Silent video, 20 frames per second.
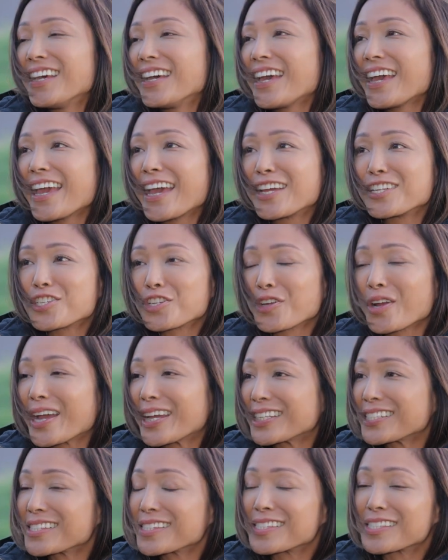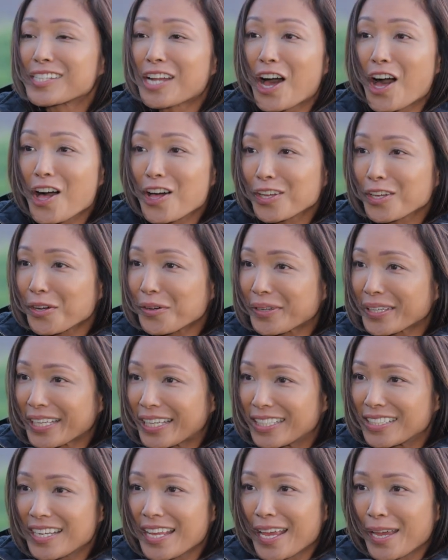and try to stall going into